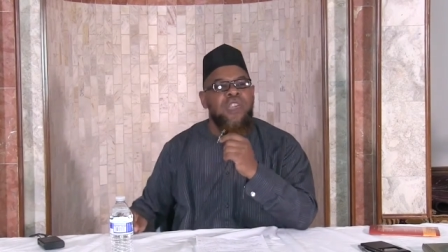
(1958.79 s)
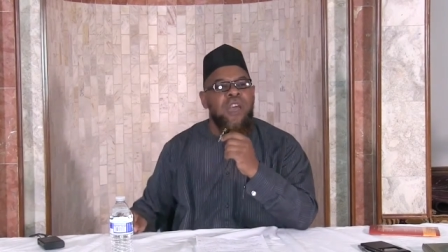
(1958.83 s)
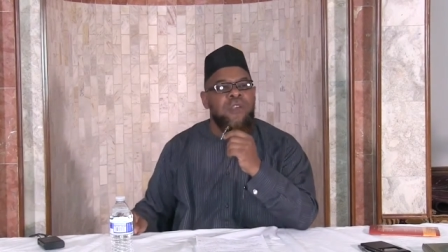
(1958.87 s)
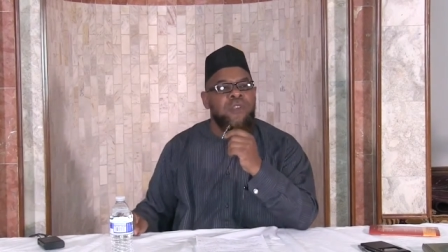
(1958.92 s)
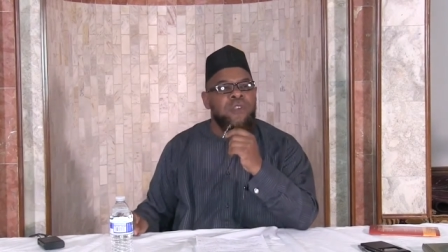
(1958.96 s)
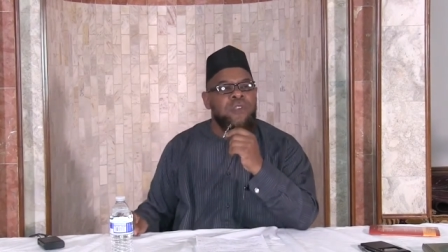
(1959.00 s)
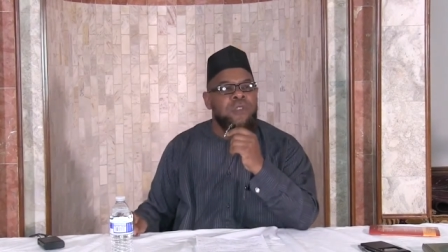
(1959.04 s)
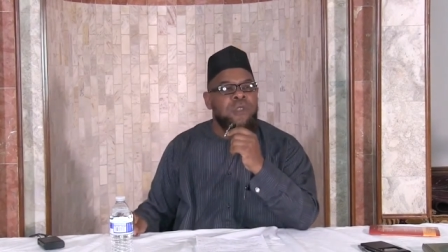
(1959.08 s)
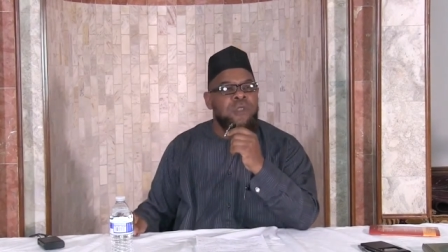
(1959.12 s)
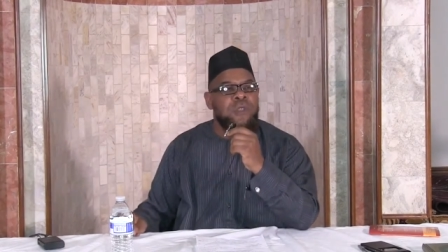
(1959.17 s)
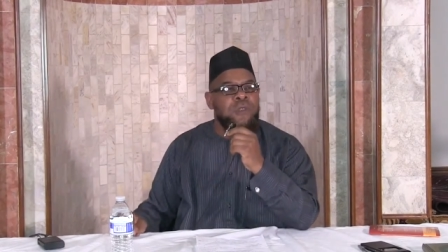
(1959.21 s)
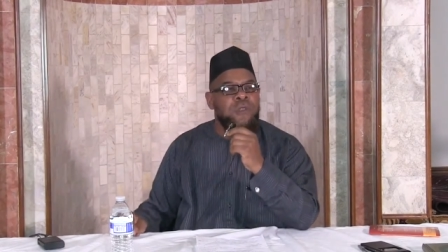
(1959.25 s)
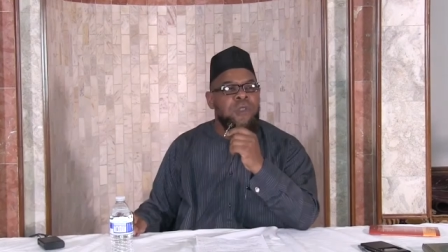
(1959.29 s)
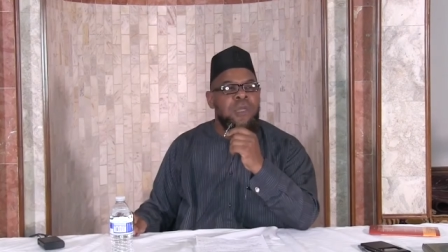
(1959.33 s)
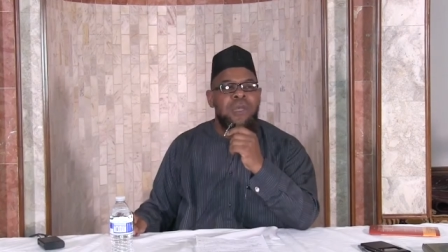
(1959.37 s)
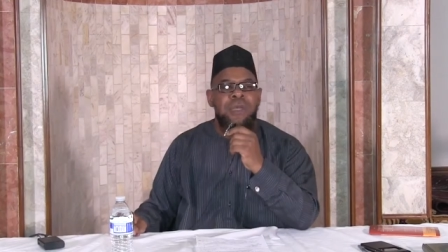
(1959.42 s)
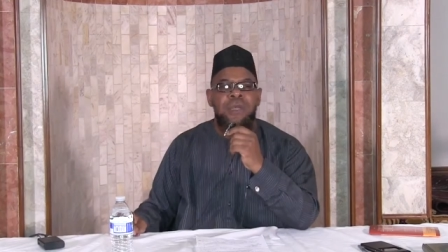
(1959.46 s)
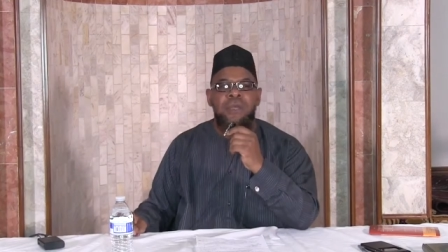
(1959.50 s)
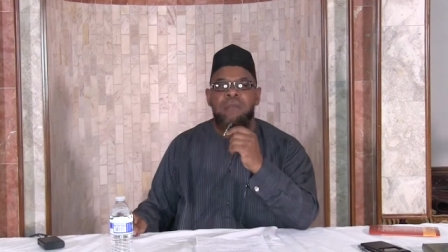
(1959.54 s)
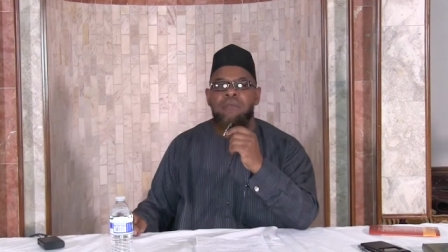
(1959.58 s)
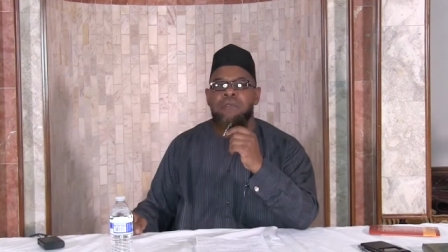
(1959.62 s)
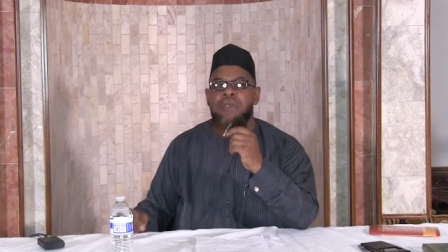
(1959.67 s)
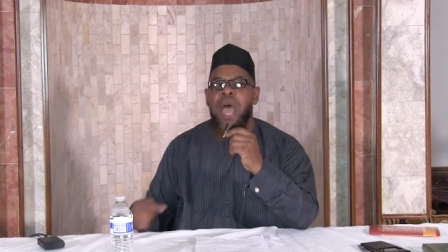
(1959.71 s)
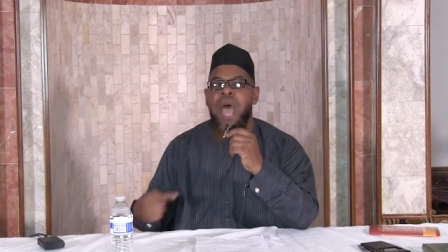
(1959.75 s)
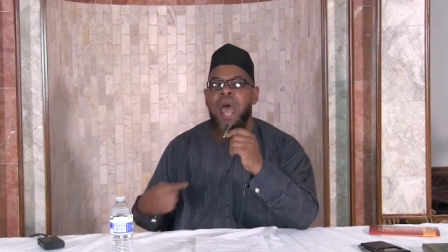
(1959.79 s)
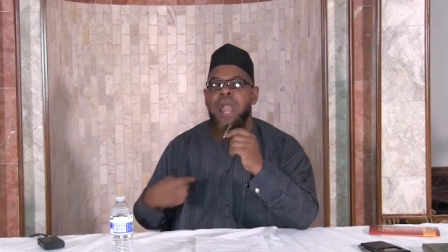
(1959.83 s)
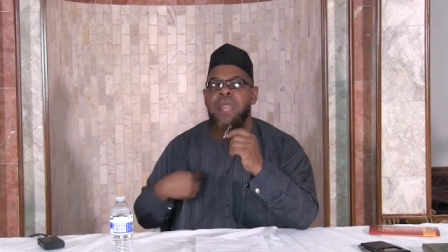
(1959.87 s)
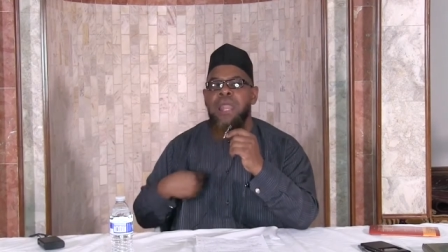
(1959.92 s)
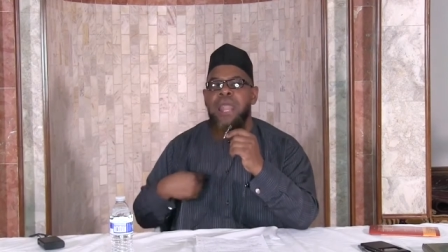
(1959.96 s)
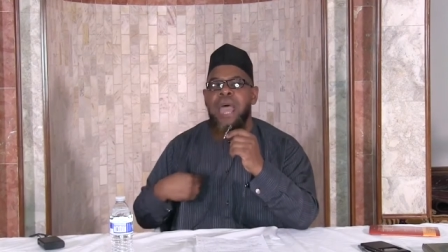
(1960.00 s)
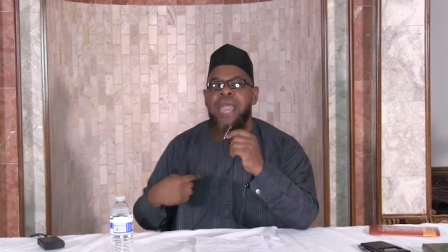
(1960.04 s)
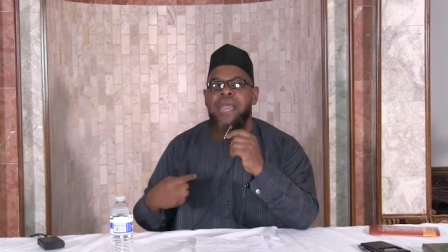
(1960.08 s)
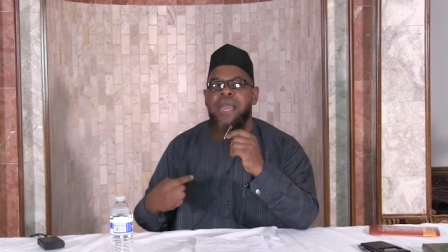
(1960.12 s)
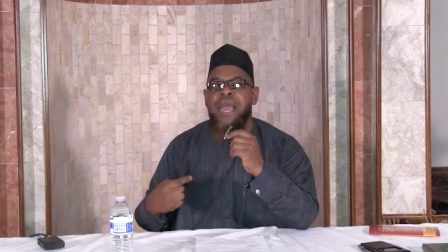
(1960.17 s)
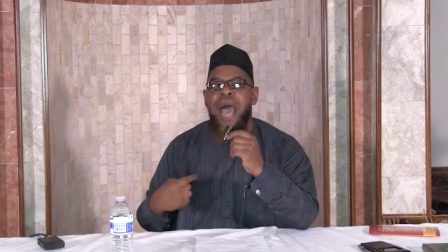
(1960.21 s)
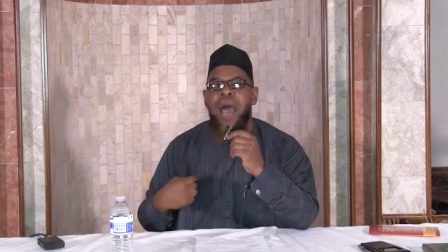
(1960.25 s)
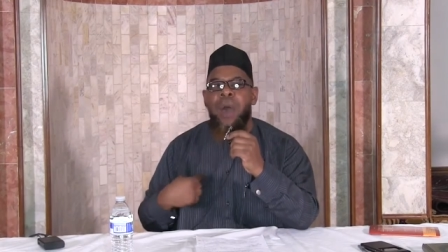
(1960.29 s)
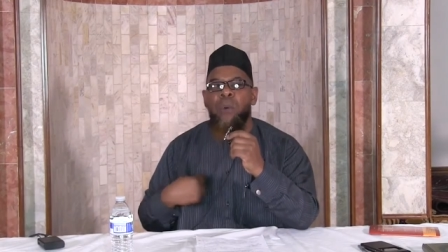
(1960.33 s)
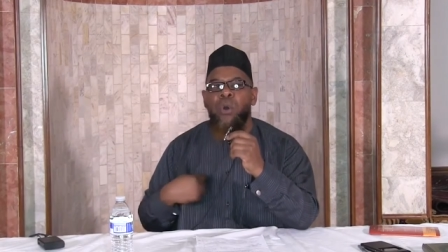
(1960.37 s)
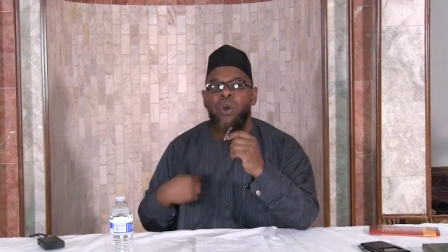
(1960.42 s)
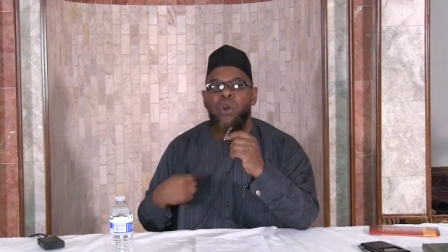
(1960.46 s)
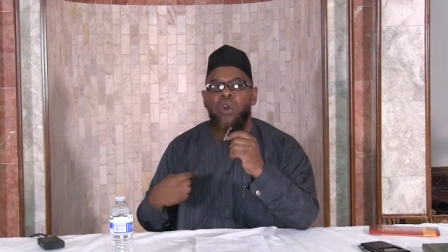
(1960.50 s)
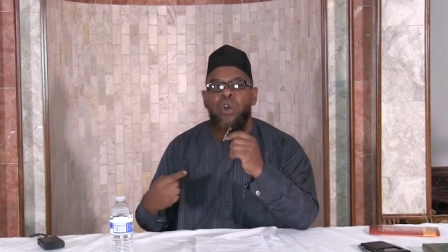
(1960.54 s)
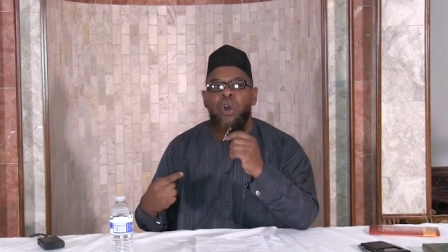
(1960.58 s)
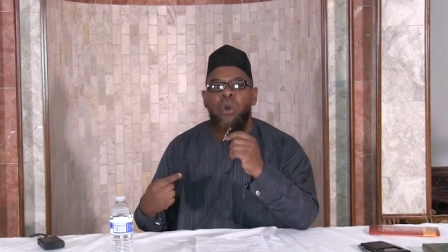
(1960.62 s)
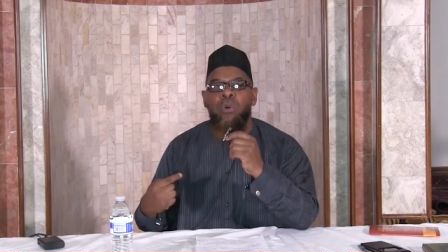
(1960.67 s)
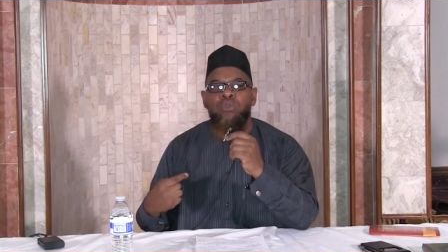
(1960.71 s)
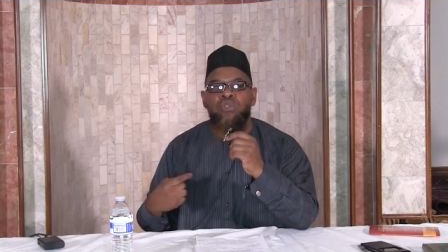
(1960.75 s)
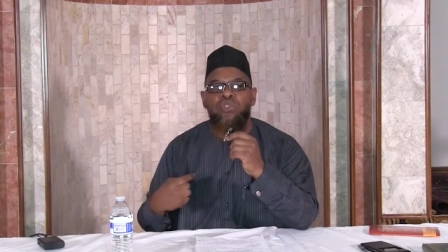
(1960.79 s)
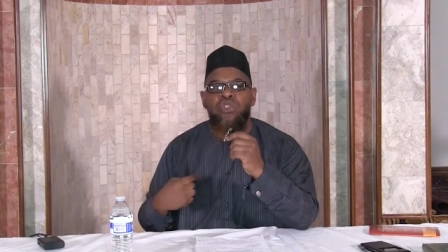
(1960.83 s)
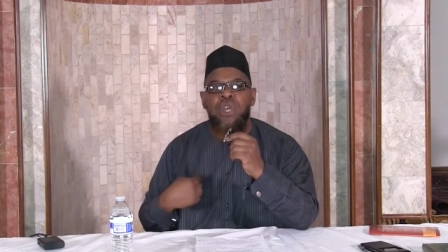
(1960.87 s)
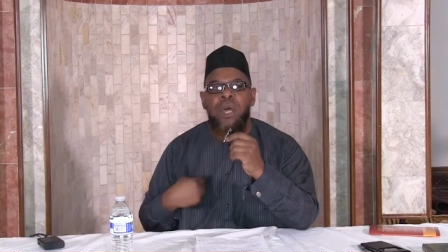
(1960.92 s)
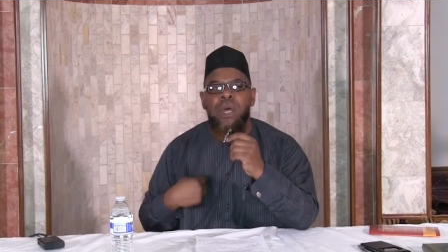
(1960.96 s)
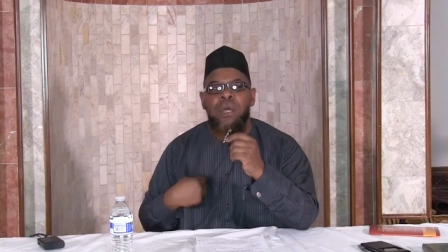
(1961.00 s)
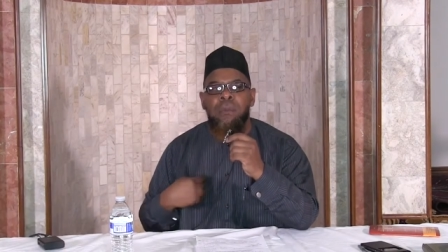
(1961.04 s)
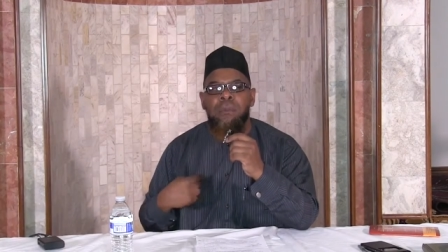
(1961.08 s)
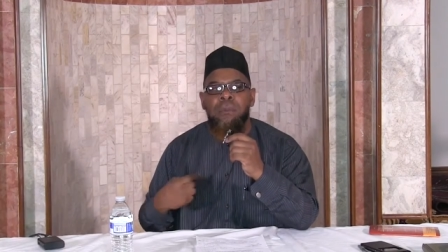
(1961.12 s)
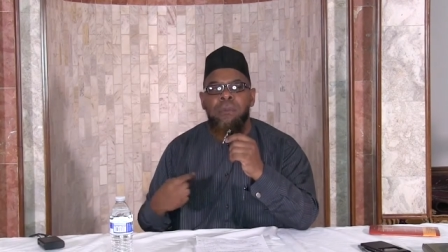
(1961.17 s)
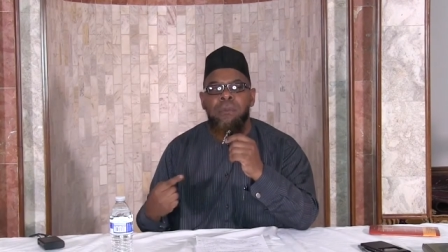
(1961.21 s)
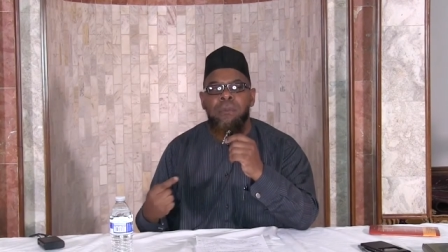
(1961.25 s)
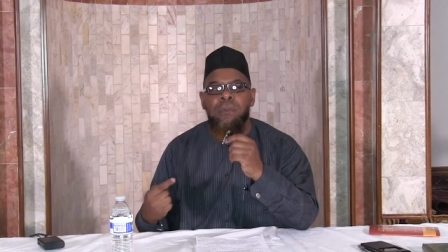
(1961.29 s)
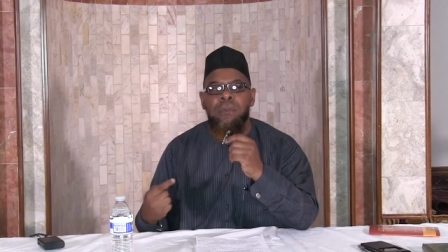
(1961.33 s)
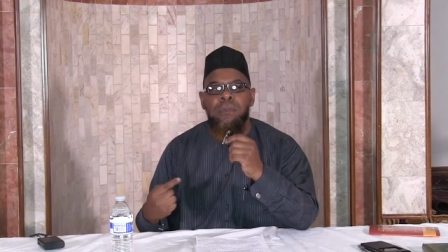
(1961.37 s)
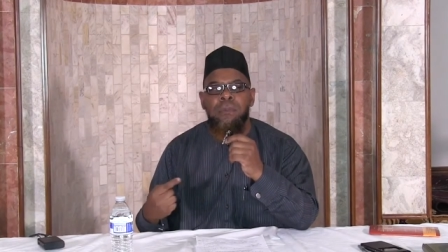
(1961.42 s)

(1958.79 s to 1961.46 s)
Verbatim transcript: youngsters. Not like our culture.